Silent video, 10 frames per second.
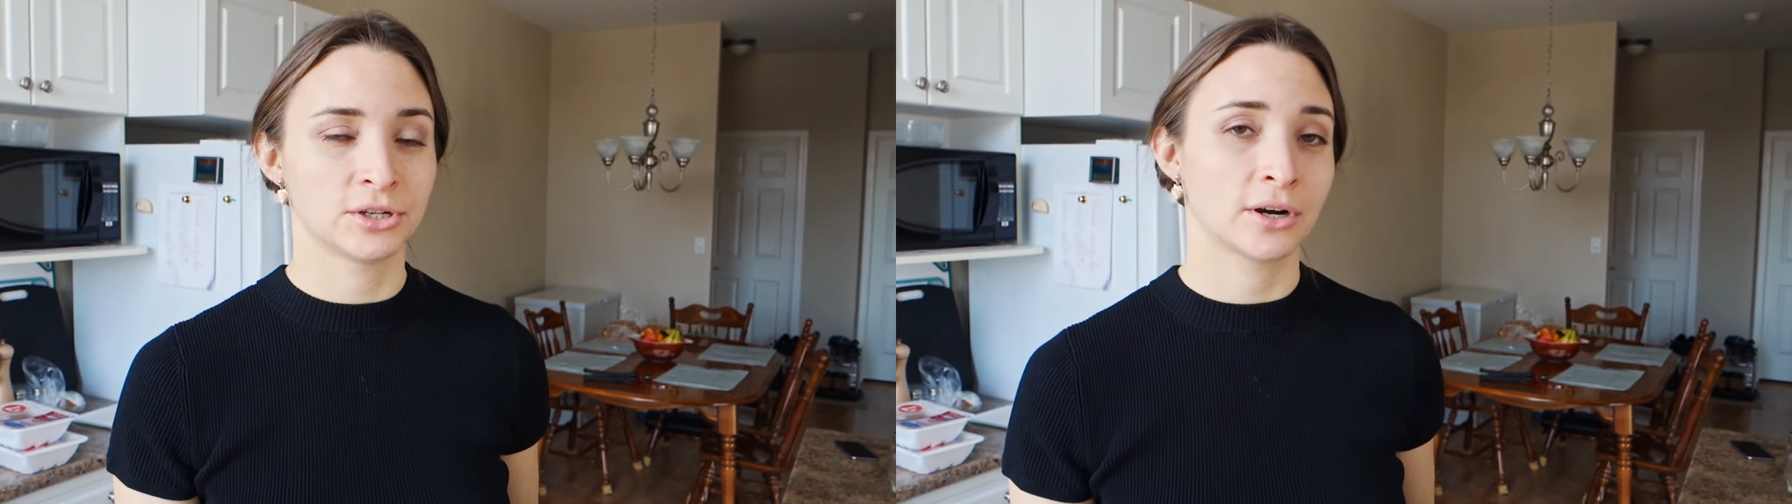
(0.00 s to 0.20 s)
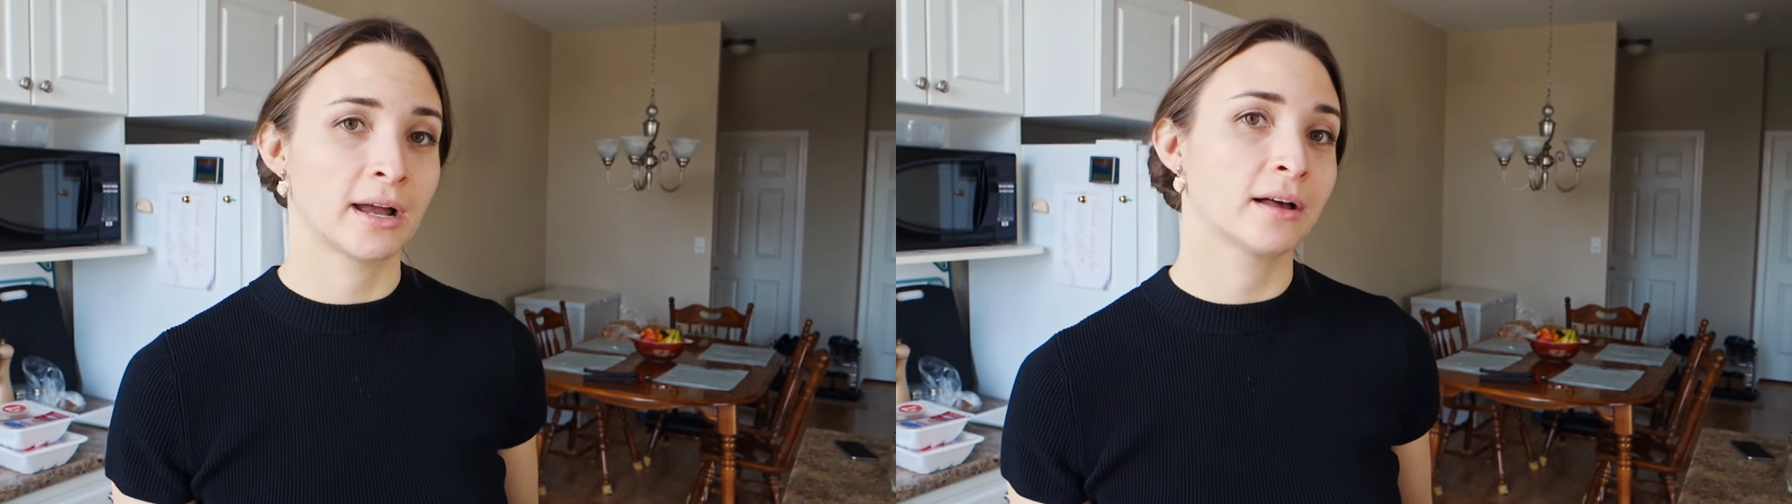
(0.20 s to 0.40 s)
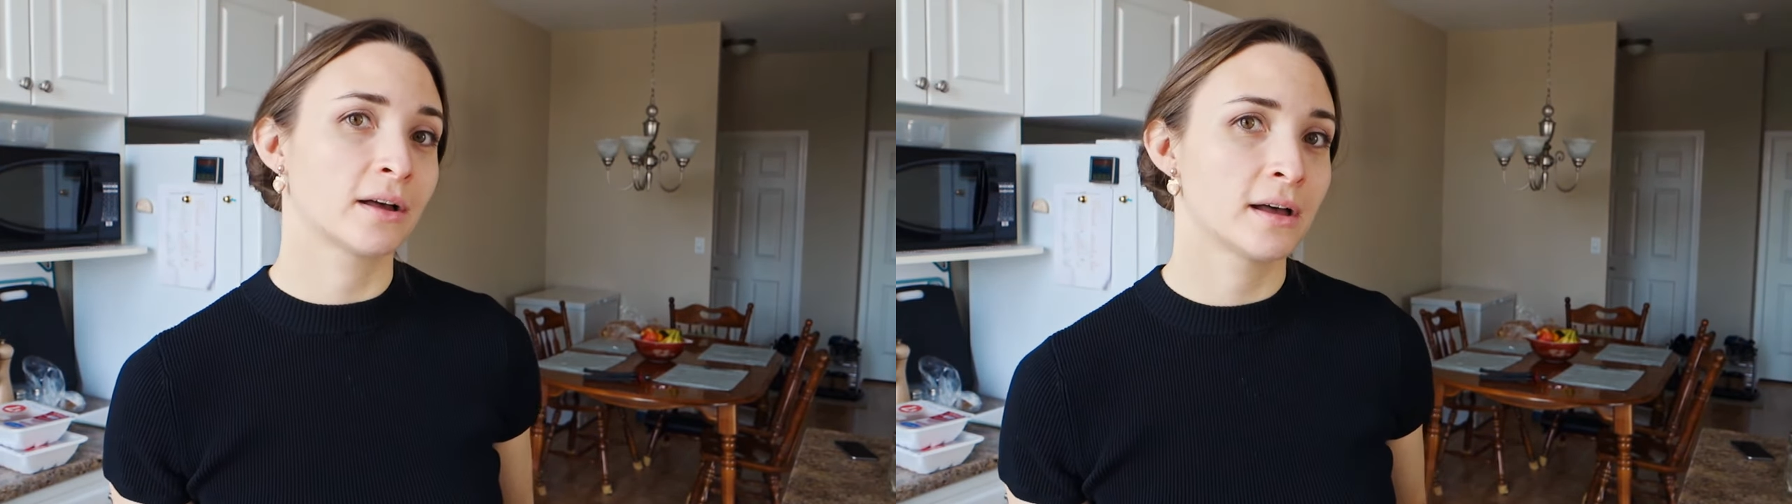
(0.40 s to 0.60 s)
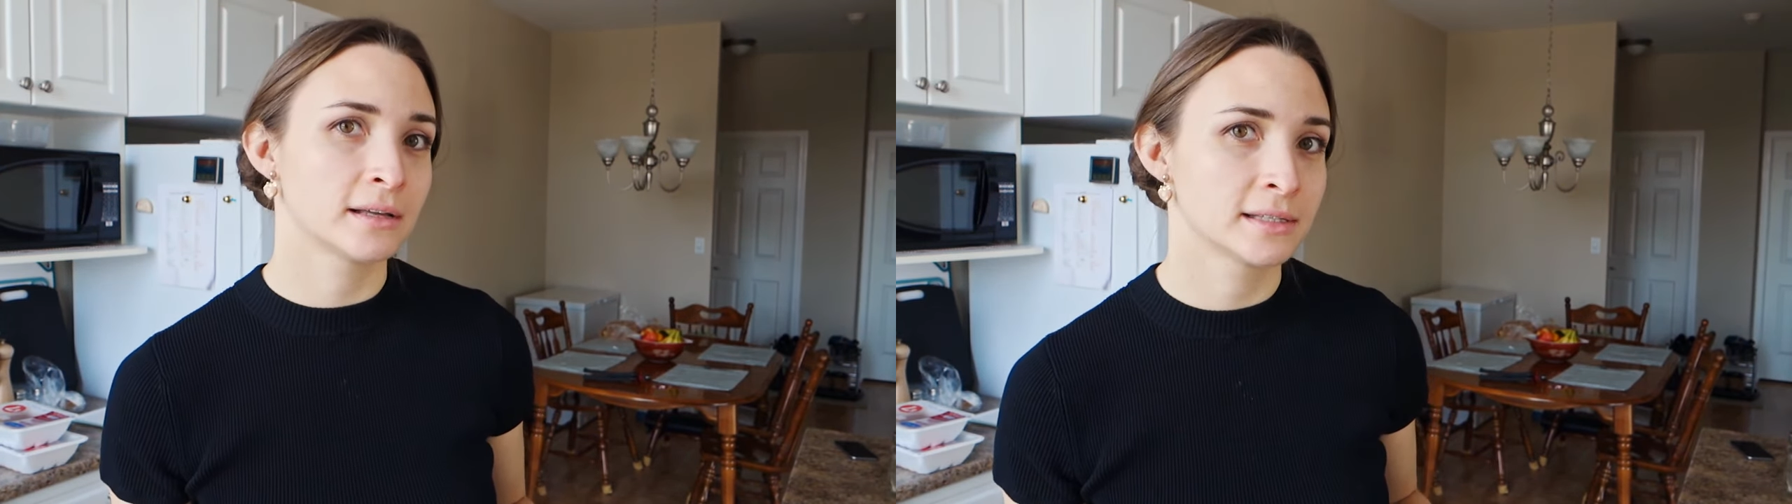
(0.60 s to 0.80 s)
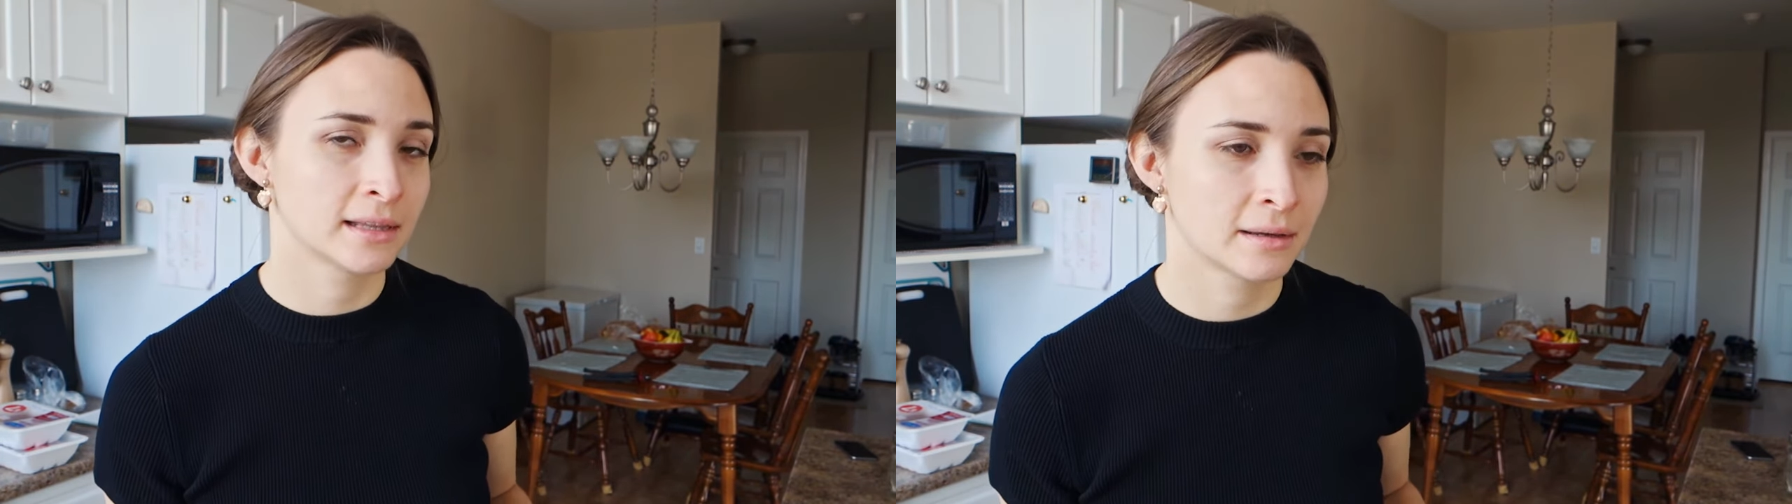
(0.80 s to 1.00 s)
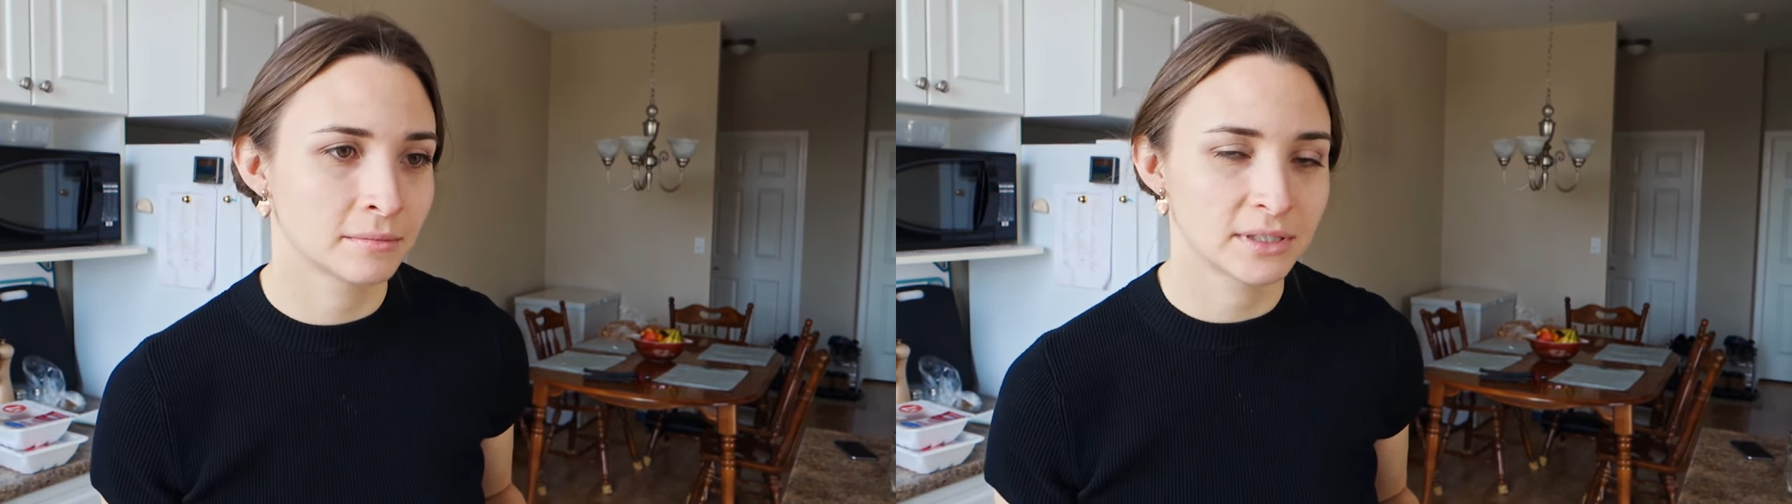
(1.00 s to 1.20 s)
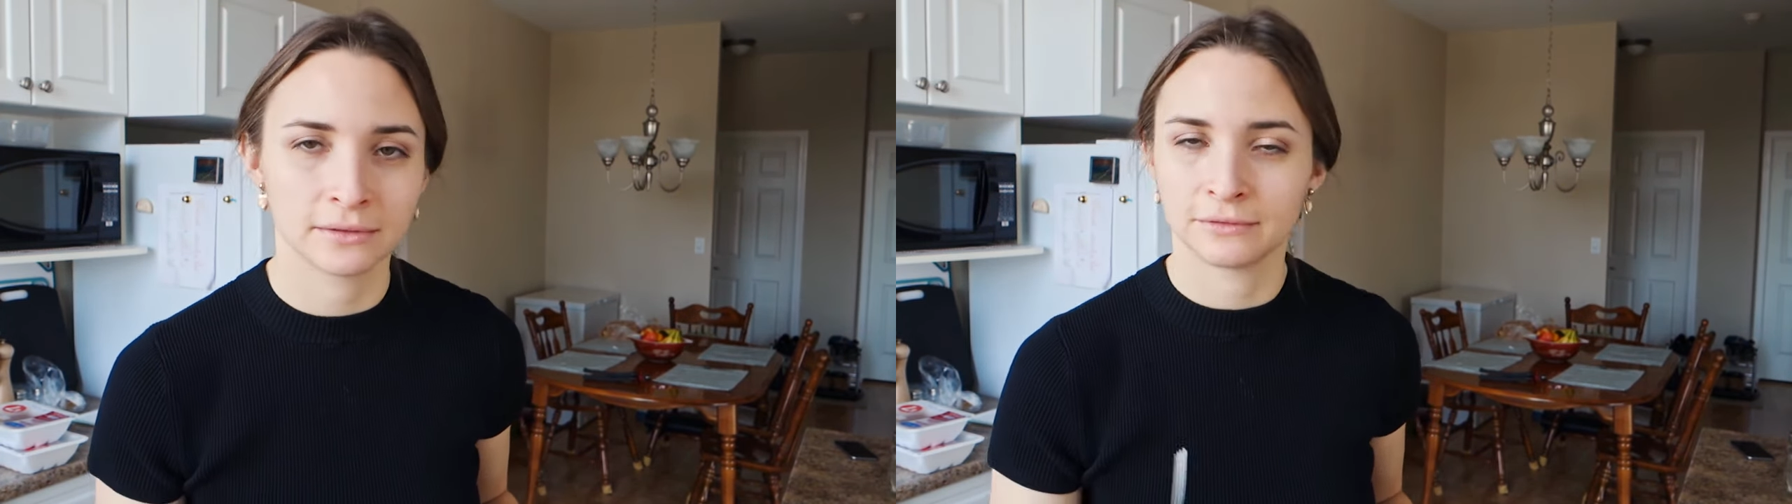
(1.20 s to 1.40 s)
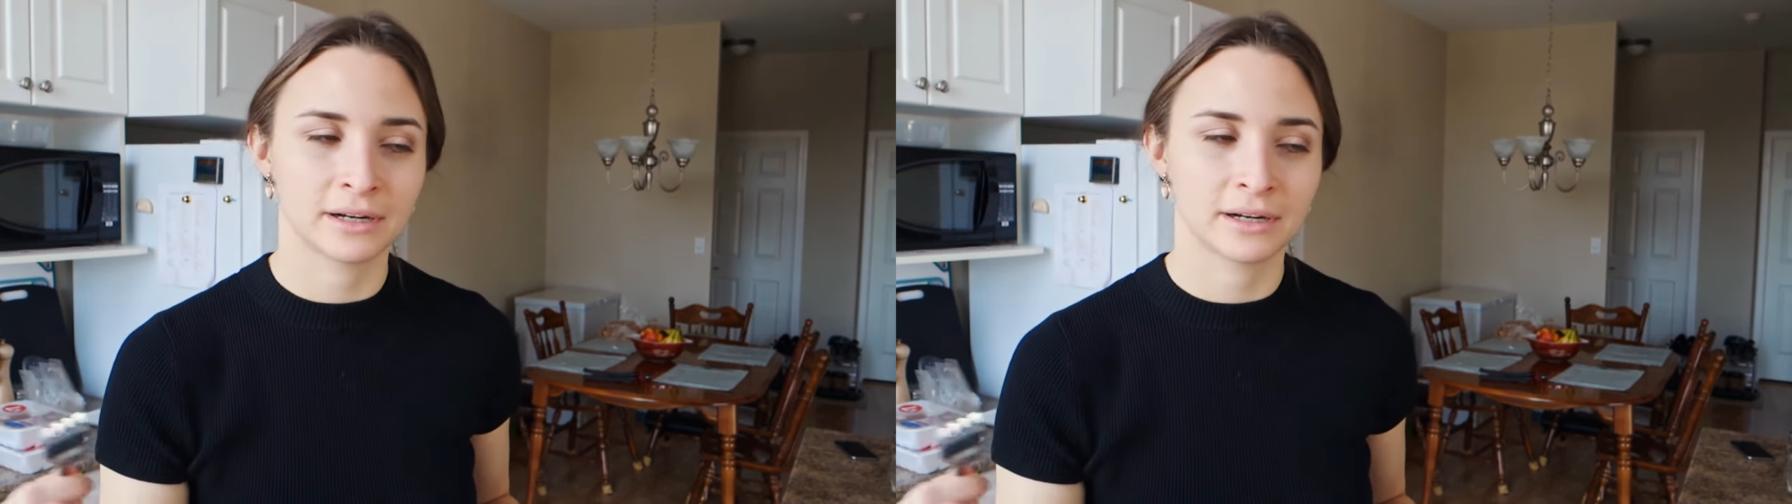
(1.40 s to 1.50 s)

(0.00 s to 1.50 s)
sugar alcohols in them to